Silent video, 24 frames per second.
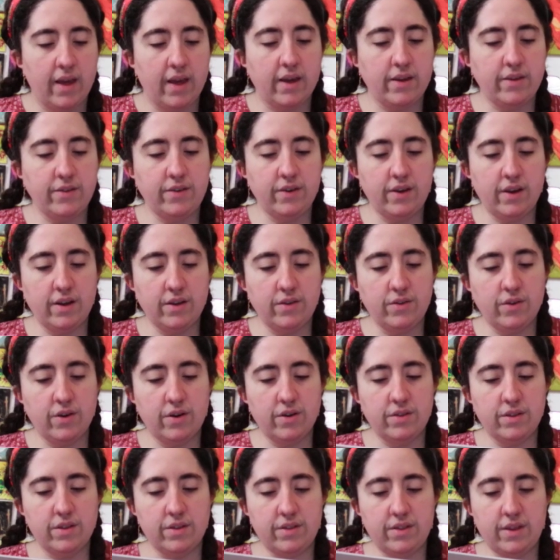and she
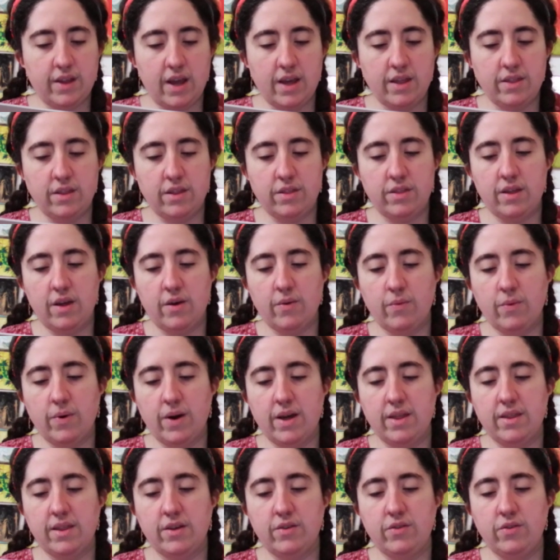enjoyed its taste the same
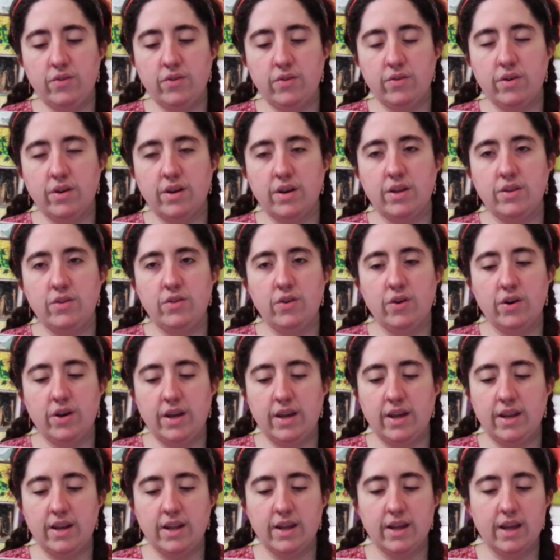way that children enjoy
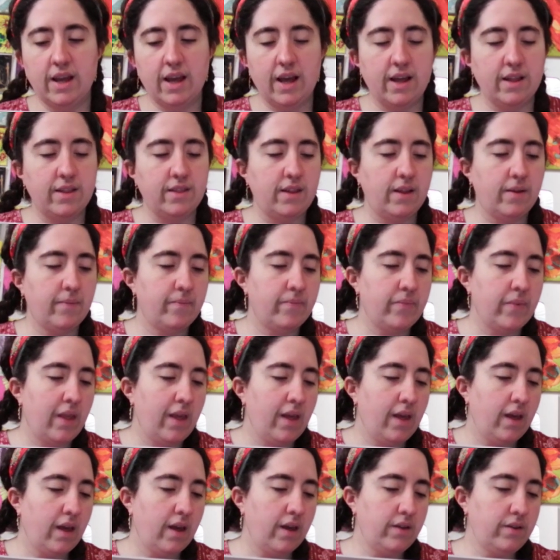eating candy,
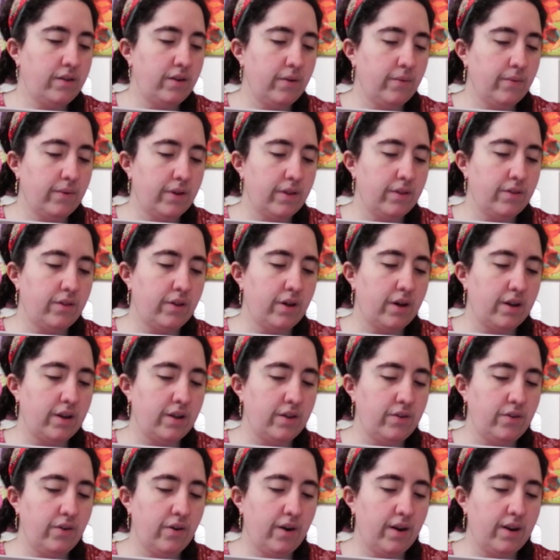and she was done
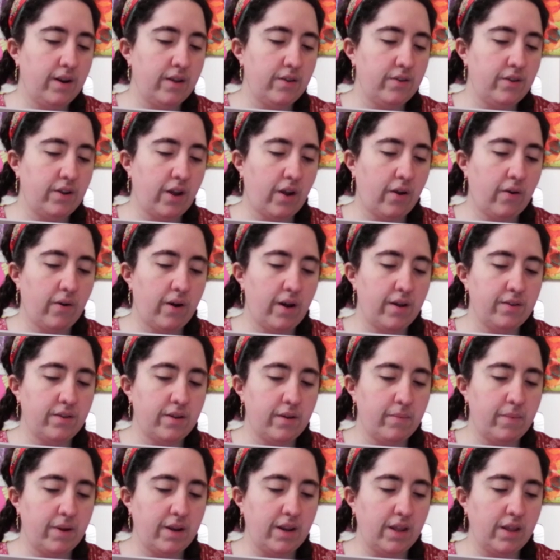enjoying it, she crushed
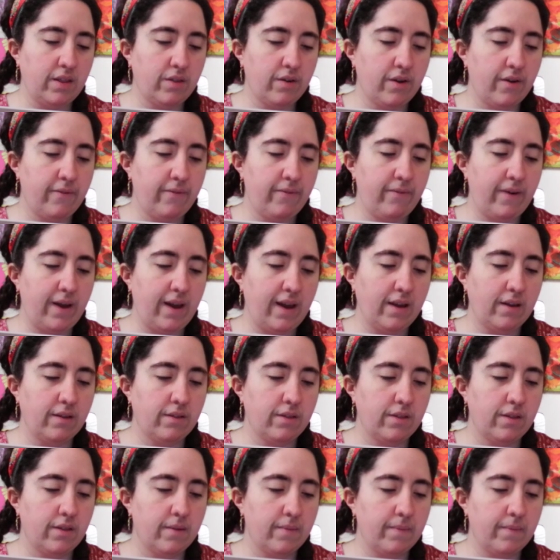it beneath her fangs.